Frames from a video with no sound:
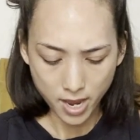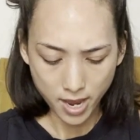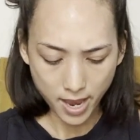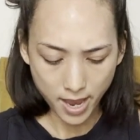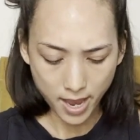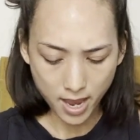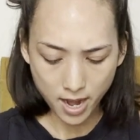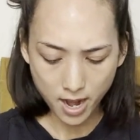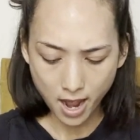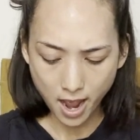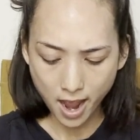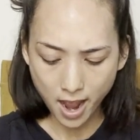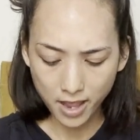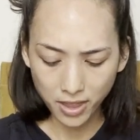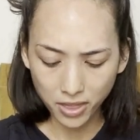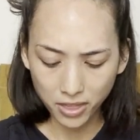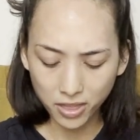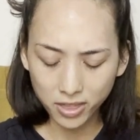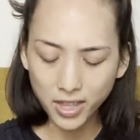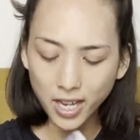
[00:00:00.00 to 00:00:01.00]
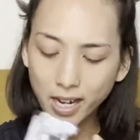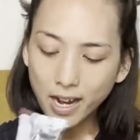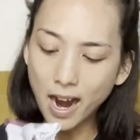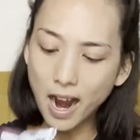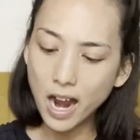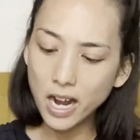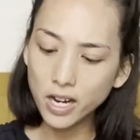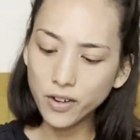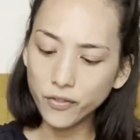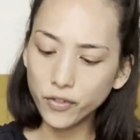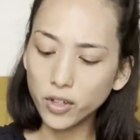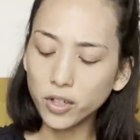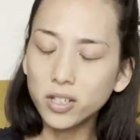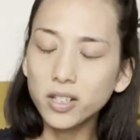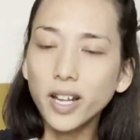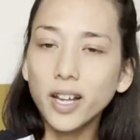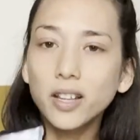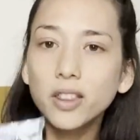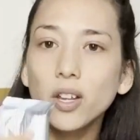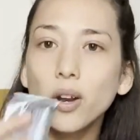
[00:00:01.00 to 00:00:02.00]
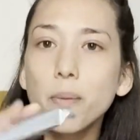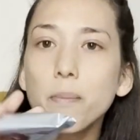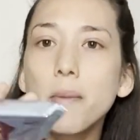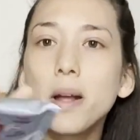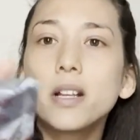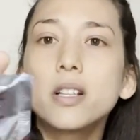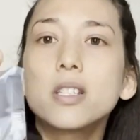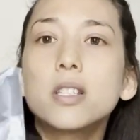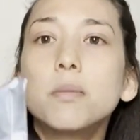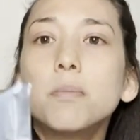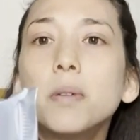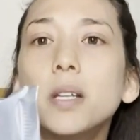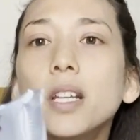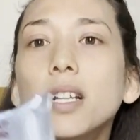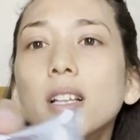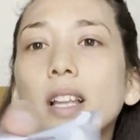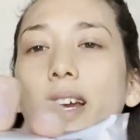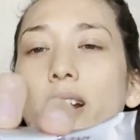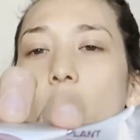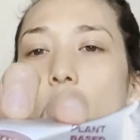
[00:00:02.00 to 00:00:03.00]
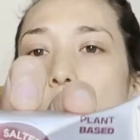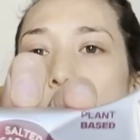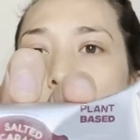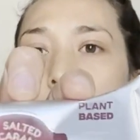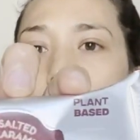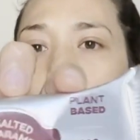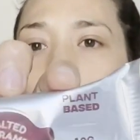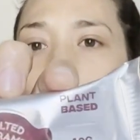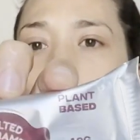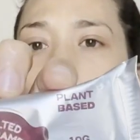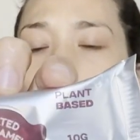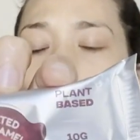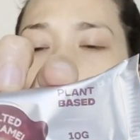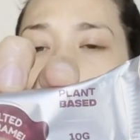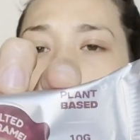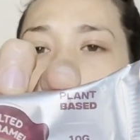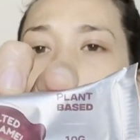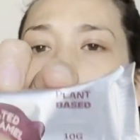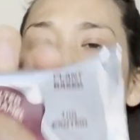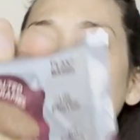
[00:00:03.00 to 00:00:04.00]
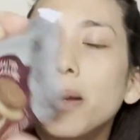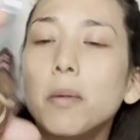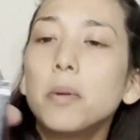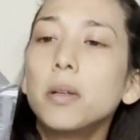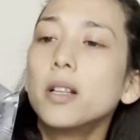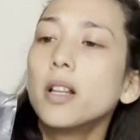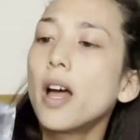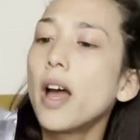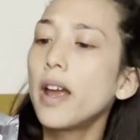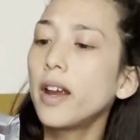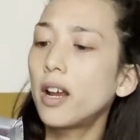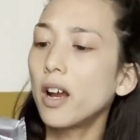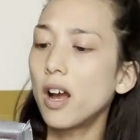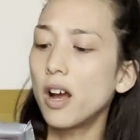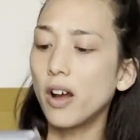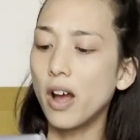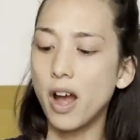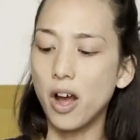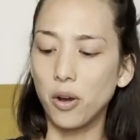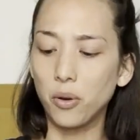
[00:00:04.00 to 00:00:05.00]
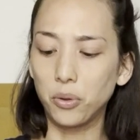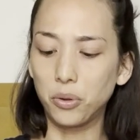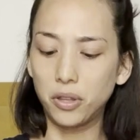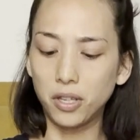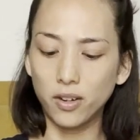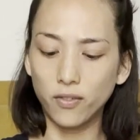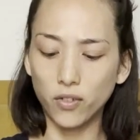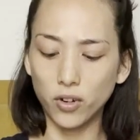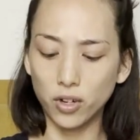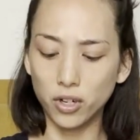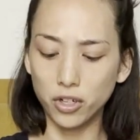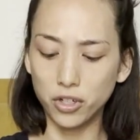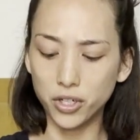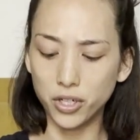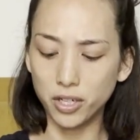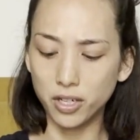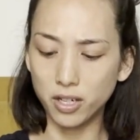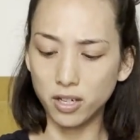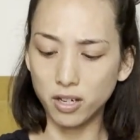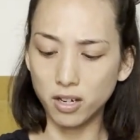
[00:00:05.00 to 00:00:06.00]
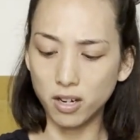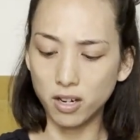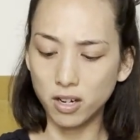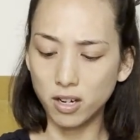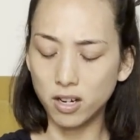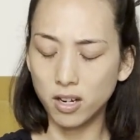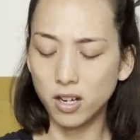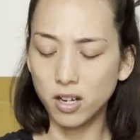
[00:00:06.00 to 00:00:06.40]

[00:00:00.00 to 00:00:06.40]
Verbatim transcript: and I they kind of look like they're meant to be like Oreos, but maybe like a healthy version.